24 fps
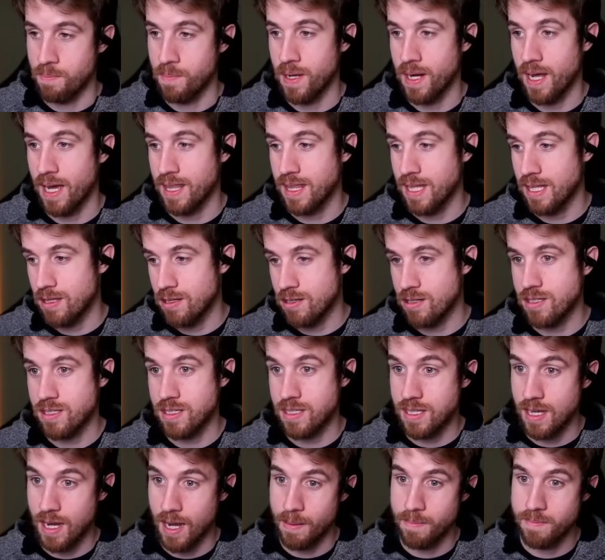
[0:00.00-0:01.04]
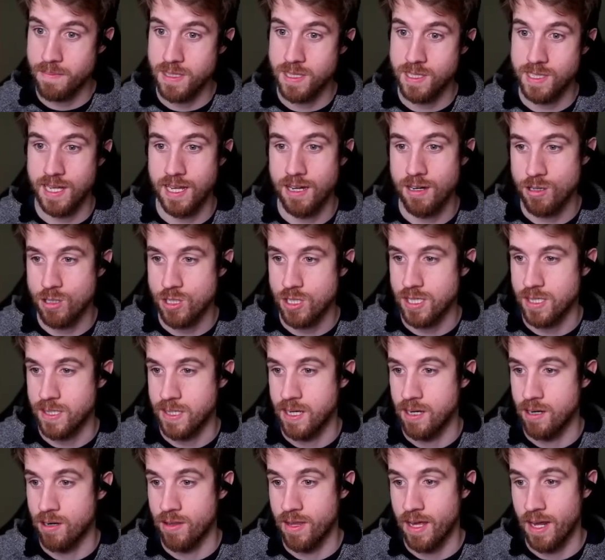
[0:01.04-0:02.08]
But I think there's some synergies
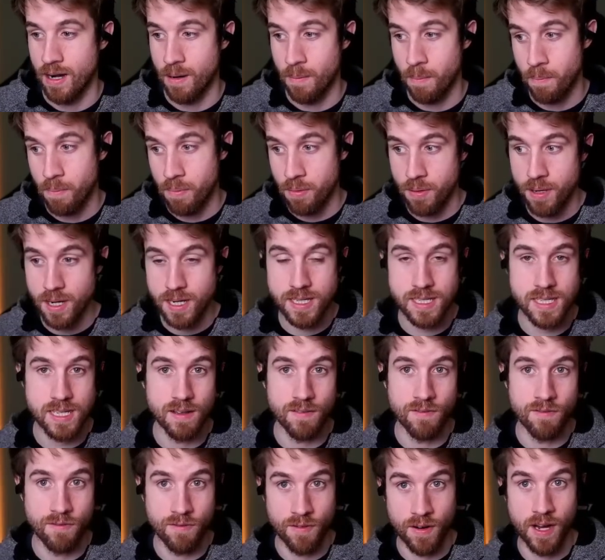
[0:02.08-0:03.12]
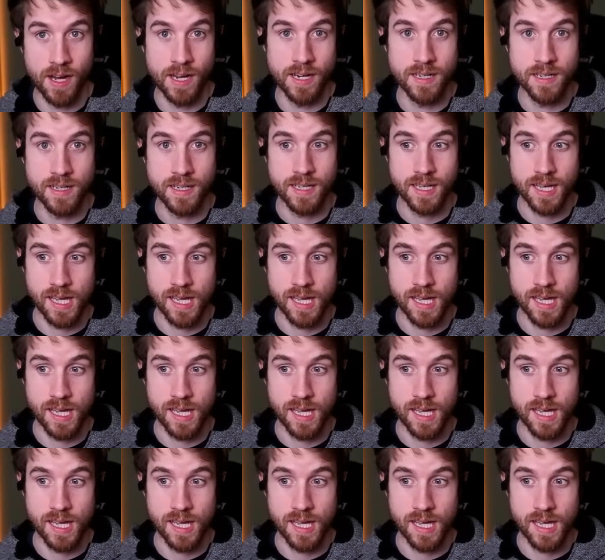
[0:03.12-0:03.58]
here that are pretty fun.